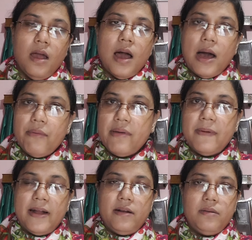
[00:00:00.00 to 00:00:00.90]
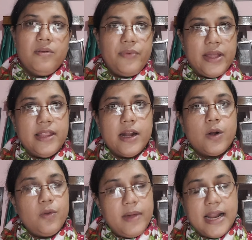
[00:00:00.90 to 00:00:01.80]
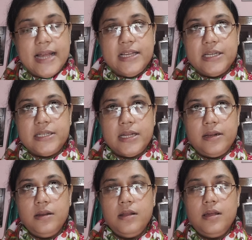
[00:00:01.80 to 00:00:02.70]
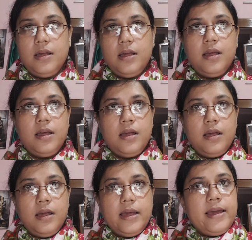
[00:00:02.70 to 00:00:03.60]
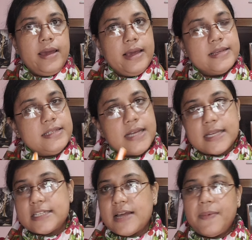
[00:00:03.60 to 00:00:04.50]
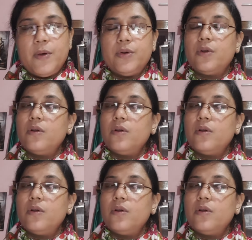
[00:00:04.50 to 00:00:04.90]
however, whether globalization is just about